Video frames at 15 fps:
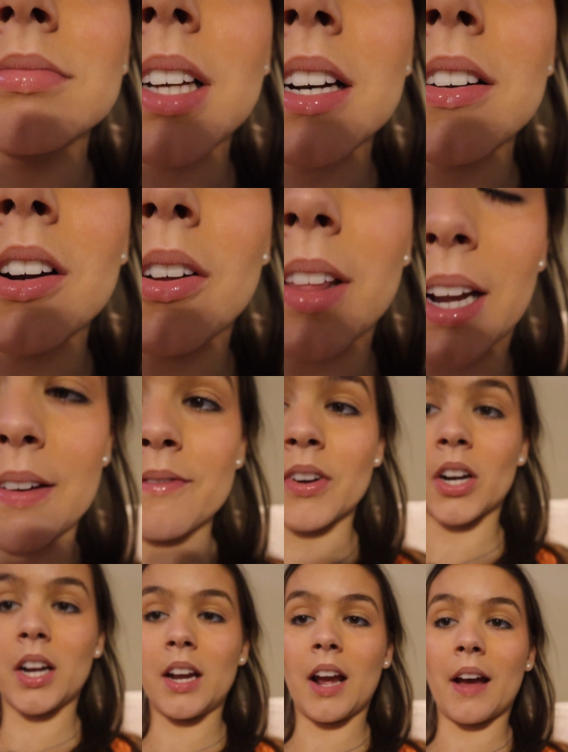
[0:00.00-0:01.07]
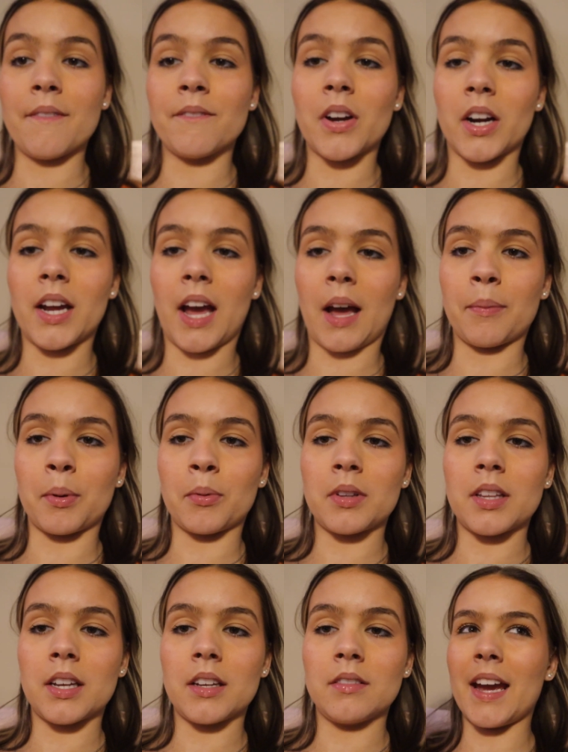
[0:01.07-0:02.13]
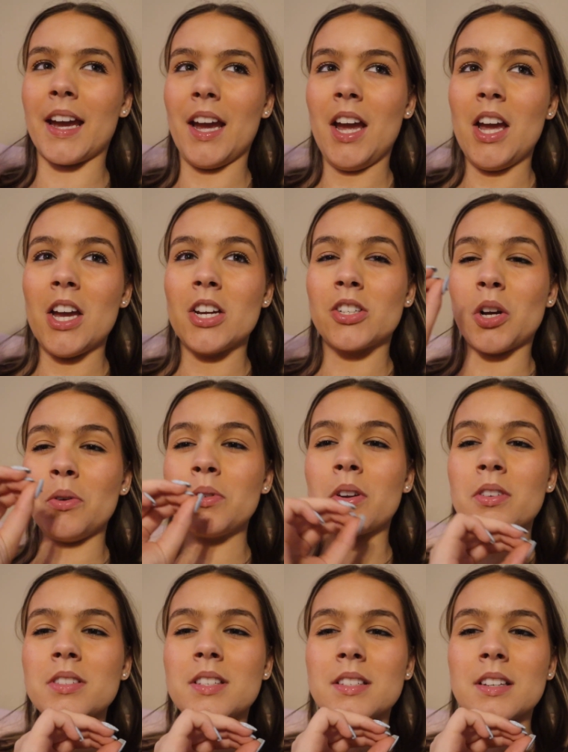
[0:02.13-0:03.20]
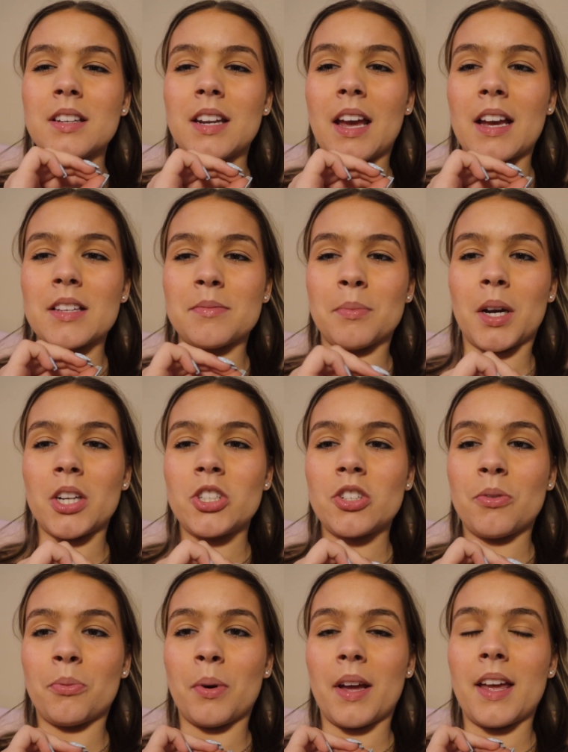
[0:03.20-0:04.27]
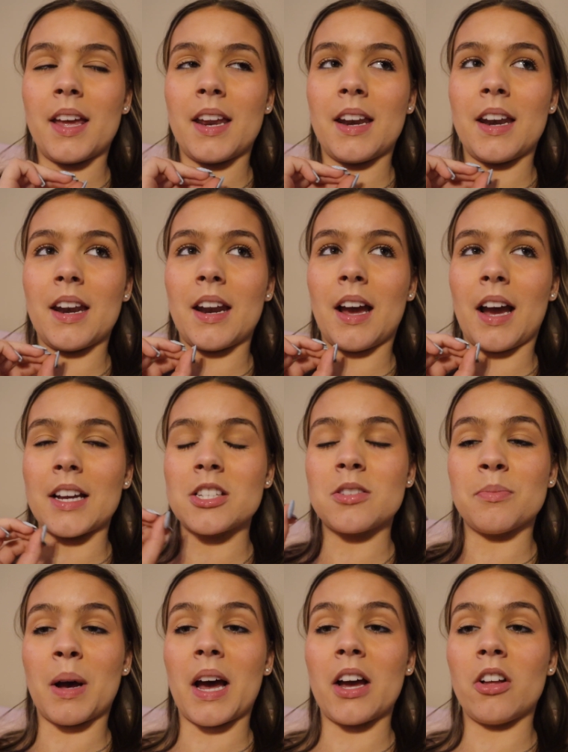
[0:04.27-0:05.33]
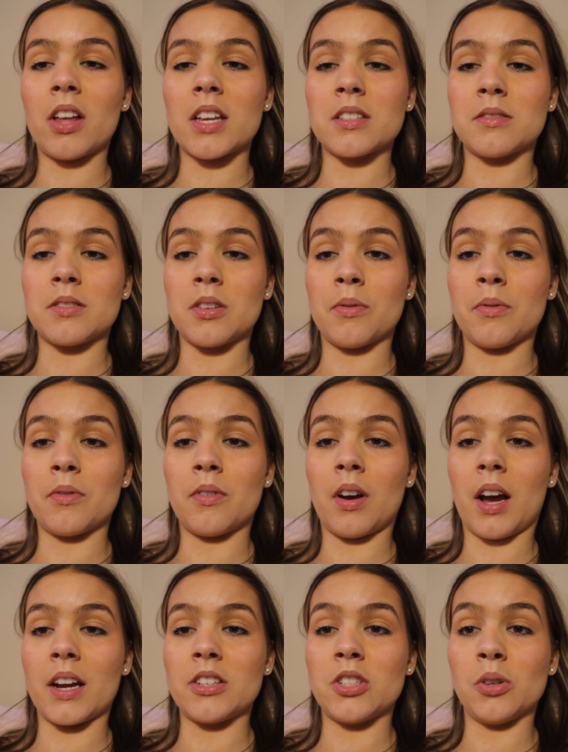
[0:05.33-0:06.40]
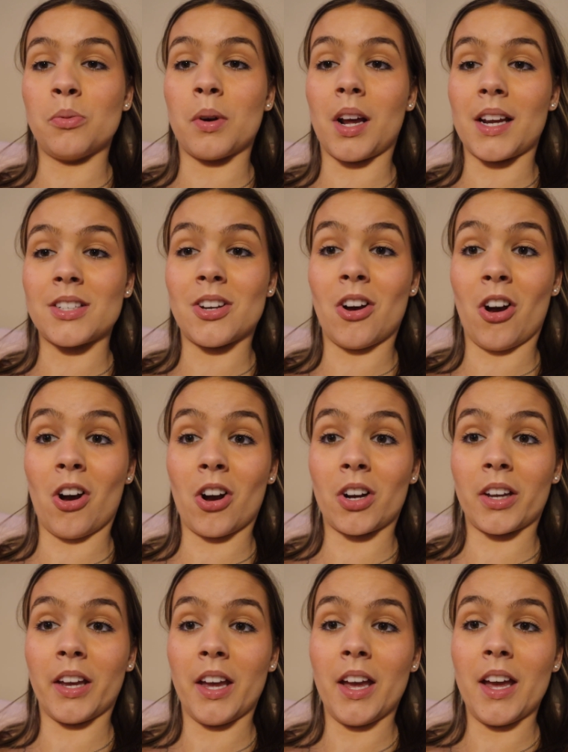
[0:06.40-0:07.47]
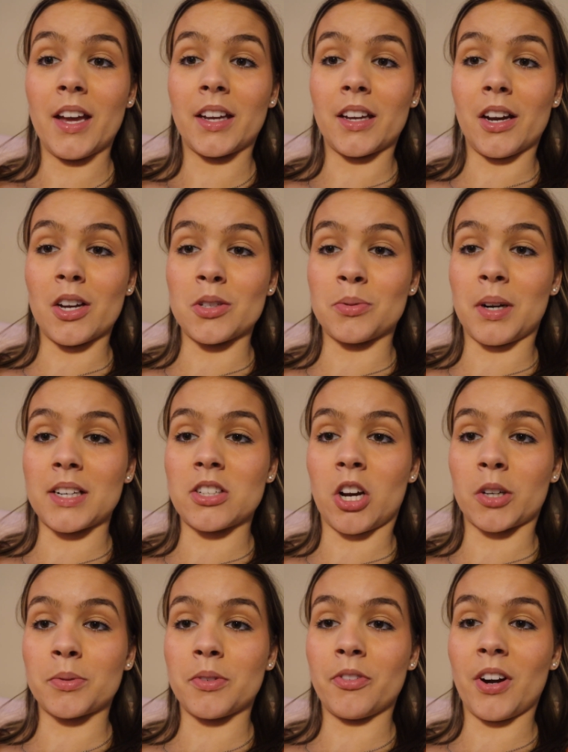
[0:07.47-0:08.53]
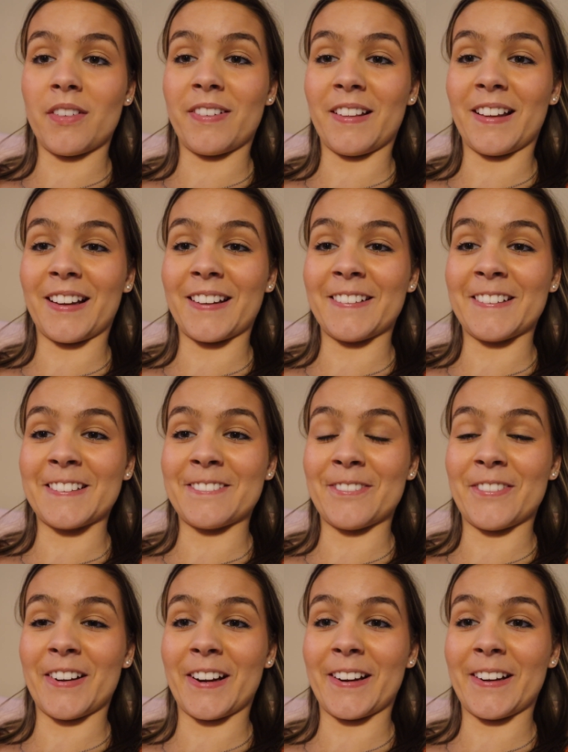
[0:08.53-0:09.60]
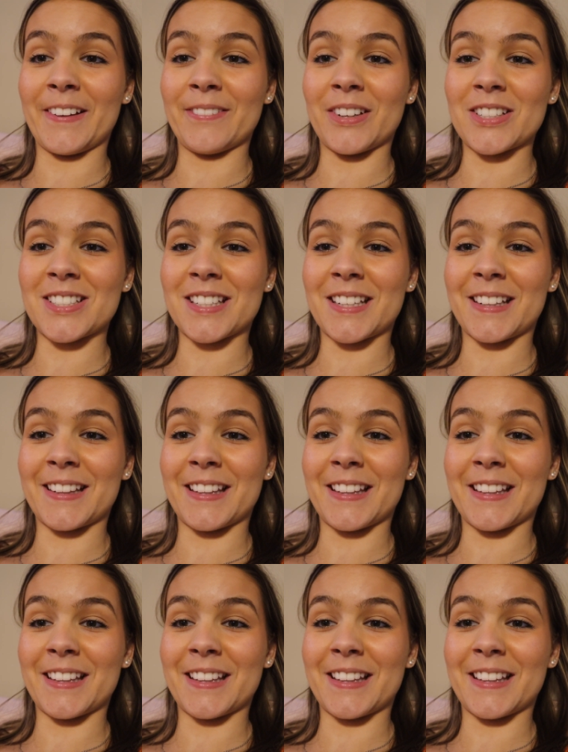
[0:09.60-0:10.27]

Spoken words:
I don't know, like I'm very happy with it. I don't notice it as much when I smile as I do when I talk, because when I talked before I feel like it was very much like